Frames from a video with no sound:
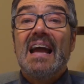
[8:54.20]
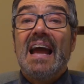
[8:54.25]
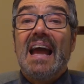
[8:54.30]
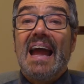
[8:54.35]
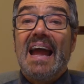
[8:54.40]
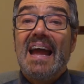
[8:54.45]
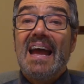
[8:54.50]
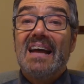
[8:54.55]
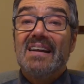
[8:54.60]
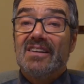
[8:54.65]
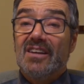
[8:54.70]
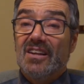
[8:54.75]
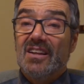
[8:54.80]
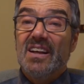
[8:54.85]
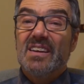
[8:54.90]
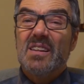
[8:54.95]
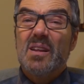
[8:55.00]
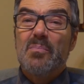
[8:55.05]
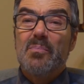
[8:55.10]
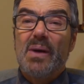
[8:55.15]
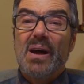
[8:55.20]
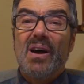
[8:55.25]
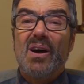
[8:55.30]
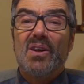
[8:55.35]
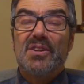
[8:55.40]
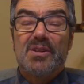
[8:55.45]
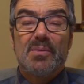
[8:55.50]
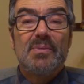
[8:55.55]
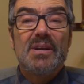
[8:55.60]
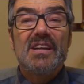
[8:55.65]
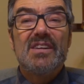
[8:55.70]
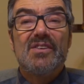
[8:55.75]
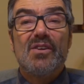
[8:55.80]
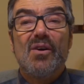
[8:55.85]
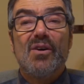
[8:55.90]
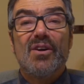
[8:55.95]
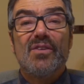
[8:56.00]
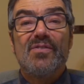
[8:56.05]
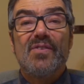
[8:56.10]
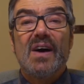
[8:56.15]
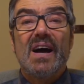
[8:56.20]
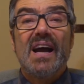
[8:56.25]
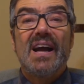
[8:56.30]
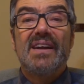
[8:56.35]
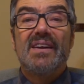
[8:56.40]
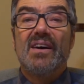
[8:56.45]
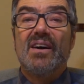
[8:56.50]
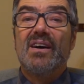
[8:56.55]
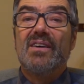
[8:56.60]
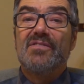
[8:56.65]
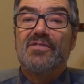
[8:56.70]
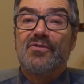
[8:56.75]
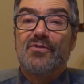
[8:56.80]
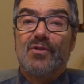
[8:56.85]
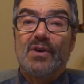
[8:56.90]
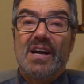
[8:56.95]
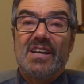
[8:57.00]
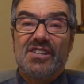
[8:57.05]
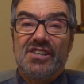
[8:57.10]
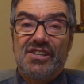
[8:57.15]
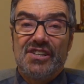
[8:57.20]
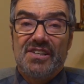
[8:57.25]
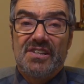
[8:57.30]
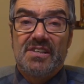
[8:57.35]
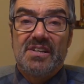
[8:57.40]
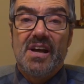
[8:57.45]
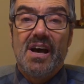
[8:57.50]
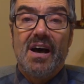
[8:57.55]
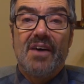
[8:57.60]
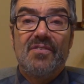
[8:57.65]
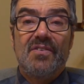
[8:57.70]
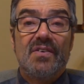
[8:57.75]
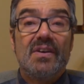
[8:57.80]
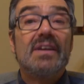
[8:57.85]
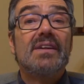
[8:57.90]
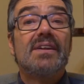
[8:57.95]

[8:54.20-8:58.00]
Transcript: and click the bell to be notified of fresh stuff.